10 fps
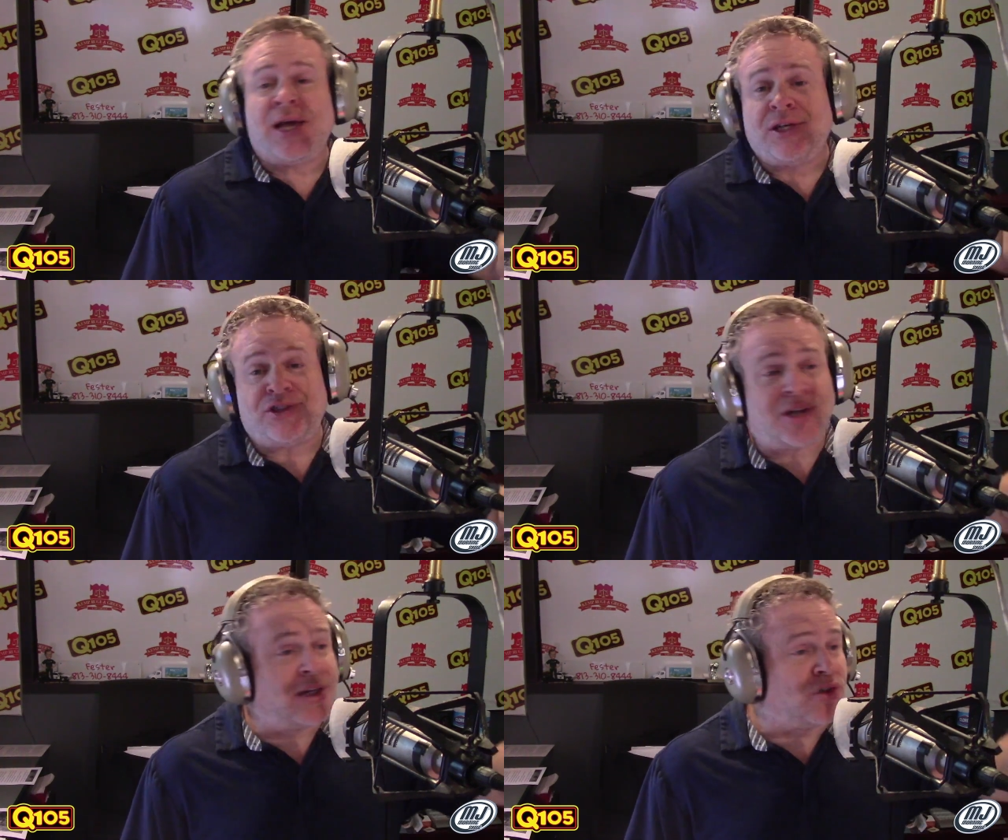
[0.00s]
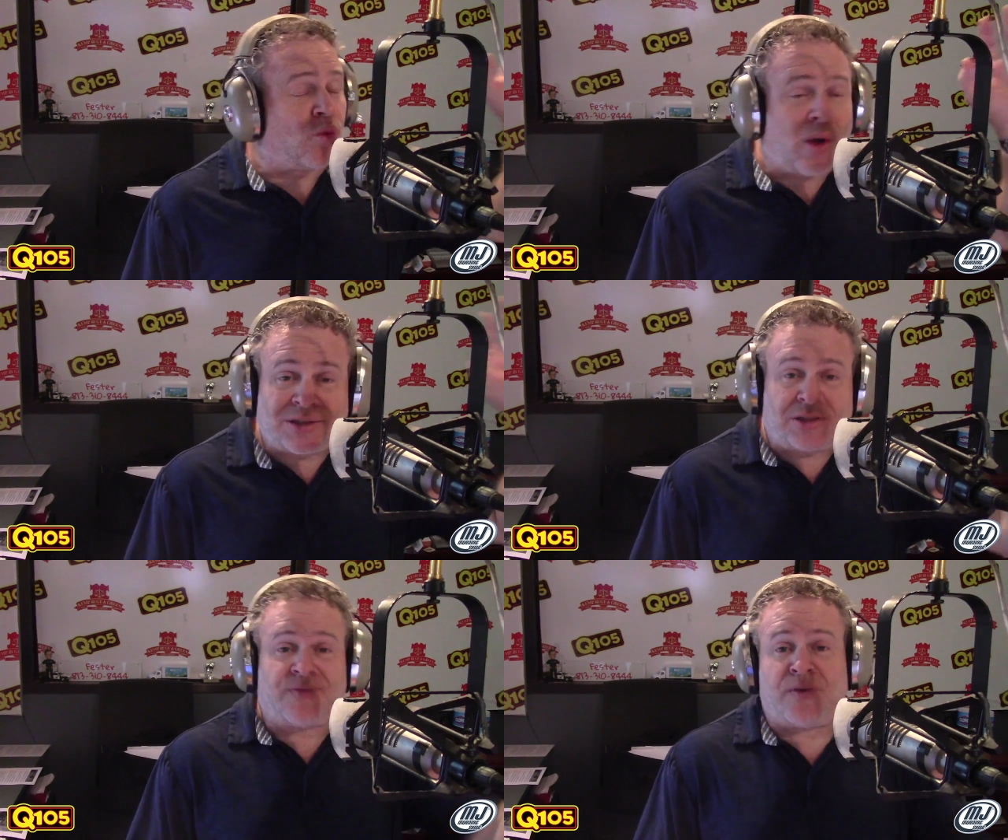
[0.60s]
She's
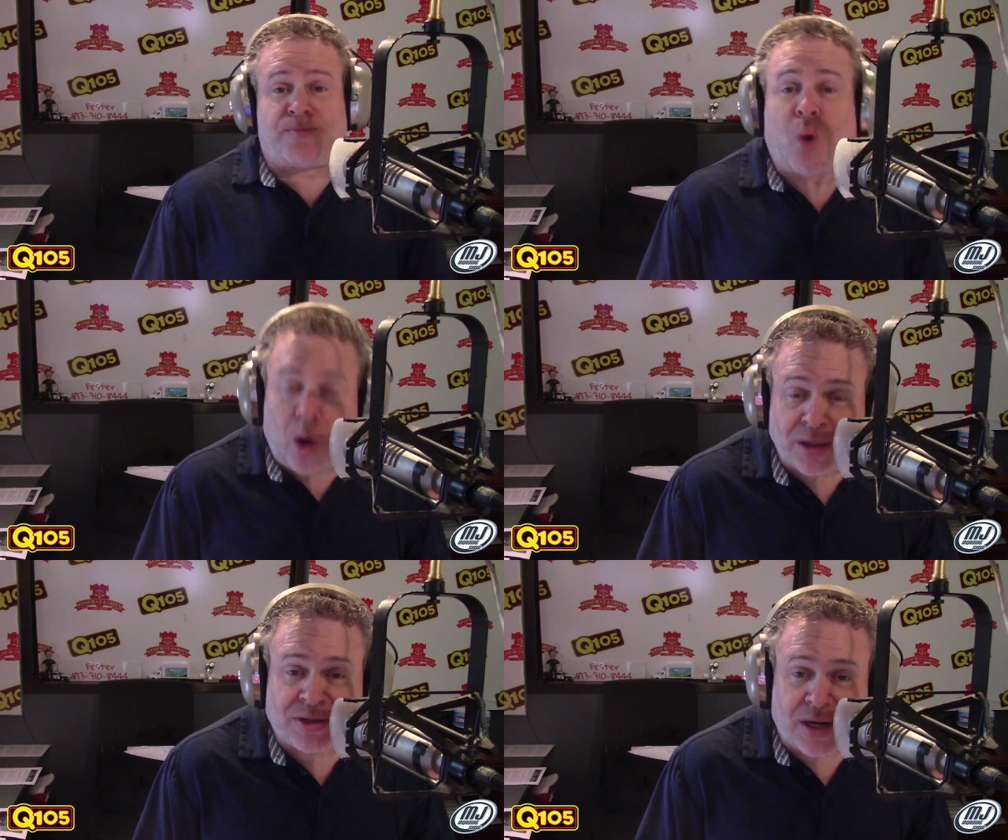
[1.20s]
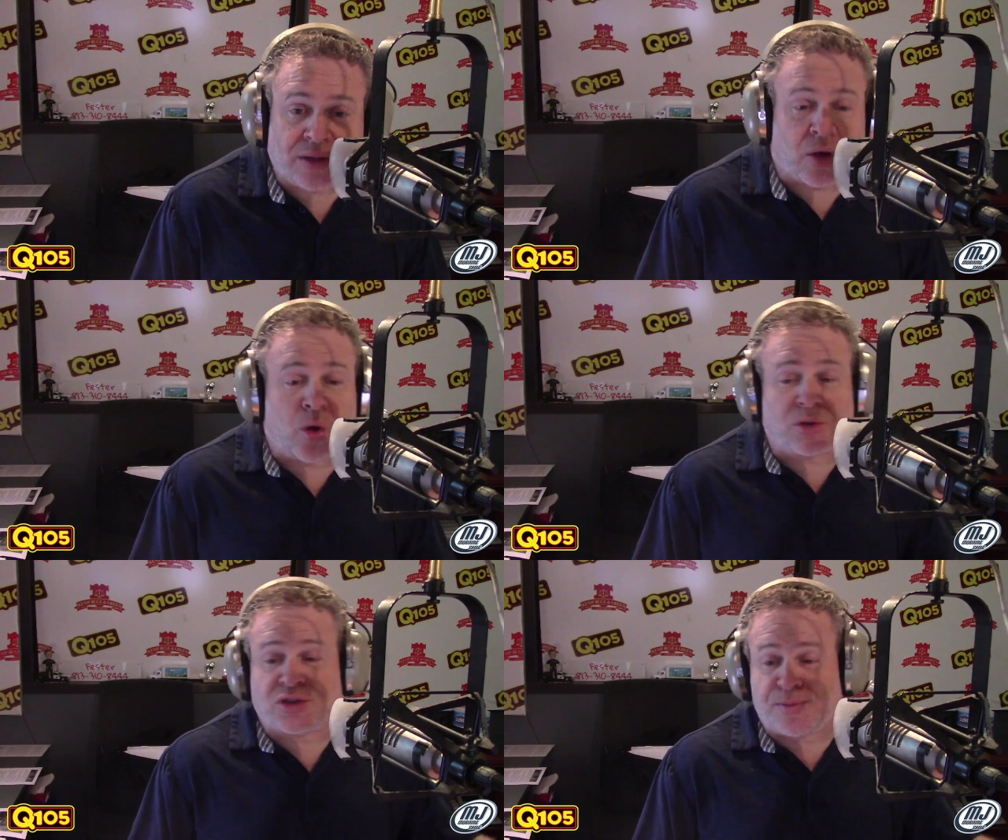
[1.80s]
arrested for poisoning, the
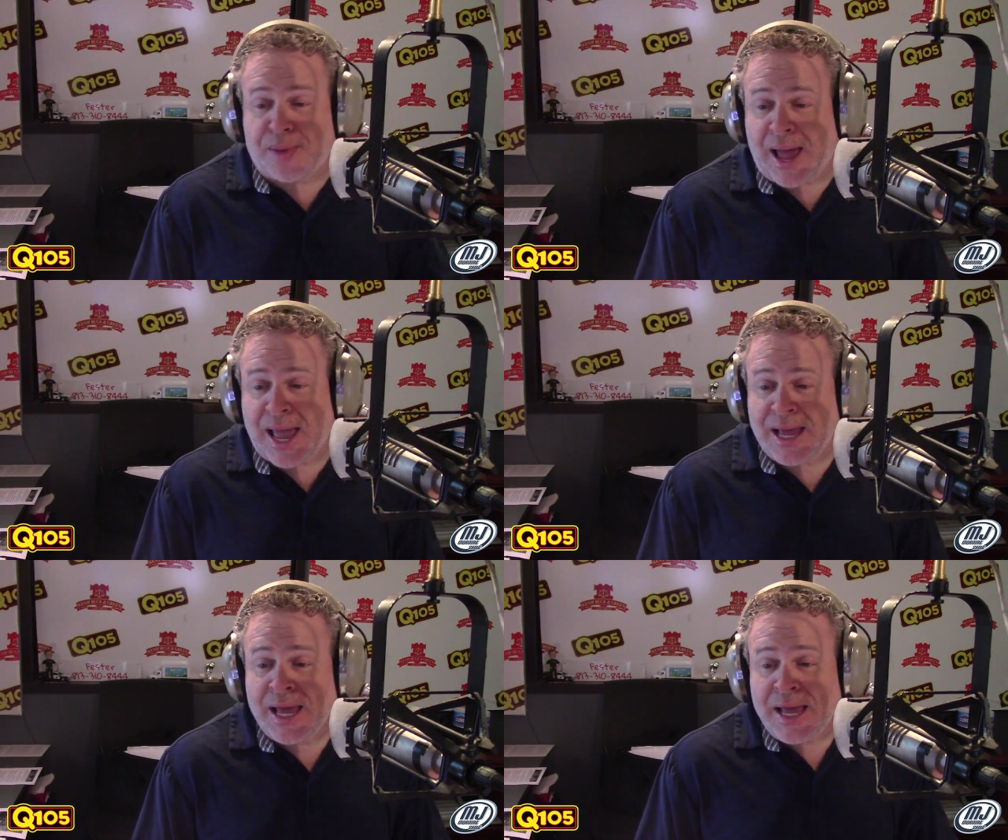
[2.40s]
whole shebang.